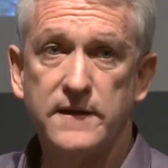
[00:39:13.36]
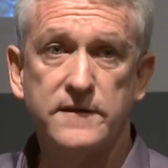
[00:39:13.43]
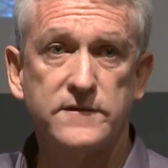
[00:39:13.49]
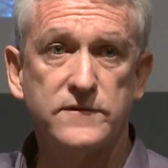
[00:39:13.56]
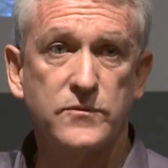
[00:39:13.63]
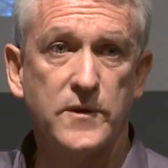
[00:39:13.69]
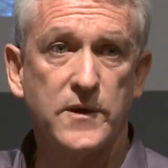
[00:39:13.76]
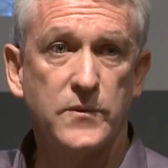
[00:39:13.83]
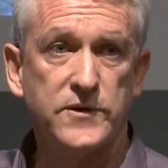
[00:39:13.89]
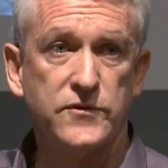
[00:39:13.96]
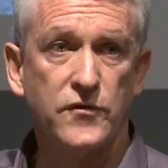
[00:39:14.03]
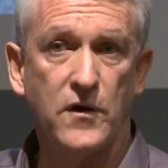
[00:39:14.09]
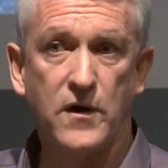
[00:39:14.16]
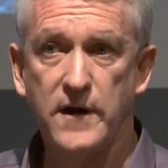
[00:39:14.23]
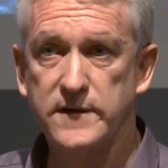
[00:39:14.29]
This is where we
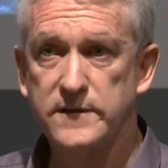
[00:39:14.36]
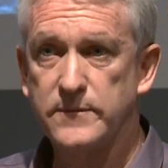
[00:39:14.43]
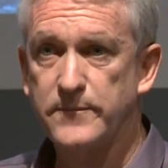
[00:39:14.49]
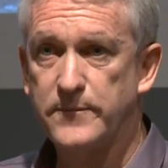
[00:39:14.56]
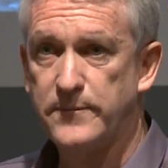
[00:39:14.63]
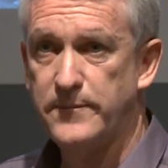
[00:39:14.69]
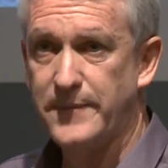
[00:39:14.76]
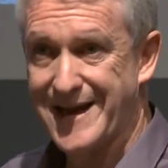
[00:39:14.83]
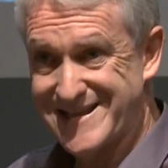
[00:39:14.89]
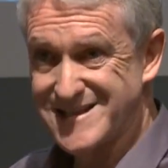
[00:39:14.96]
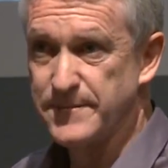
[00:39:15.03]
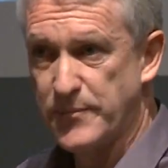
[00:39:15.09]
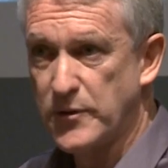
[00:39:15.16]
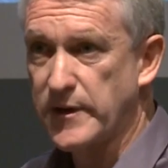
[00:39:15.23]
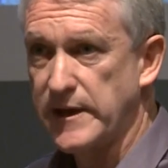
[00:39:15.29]
tried to
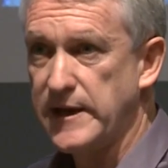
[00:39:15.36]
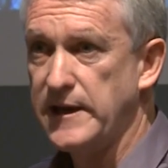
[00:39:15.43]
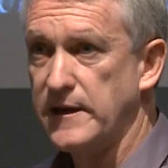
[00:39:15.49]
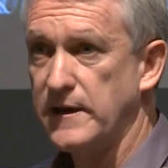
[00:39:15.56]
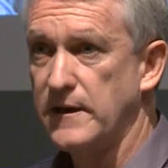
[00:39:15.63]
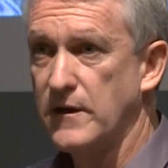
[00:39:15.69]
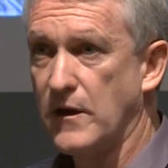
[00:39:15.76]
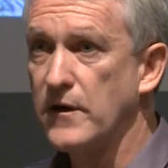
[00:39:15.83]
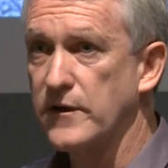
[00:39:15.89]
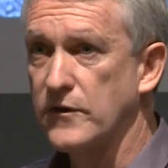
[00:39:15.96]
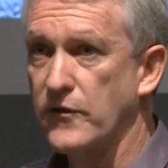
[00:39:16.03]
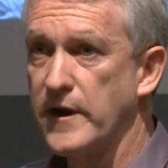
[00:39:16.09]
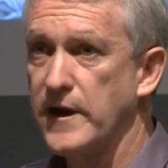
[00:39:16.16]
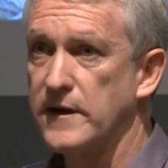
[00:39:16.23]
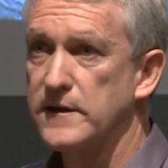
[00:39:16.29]
actually put it in on the
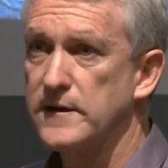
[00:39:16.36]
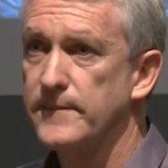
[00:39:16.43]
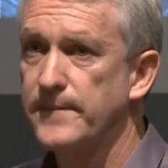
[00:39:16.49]
ground.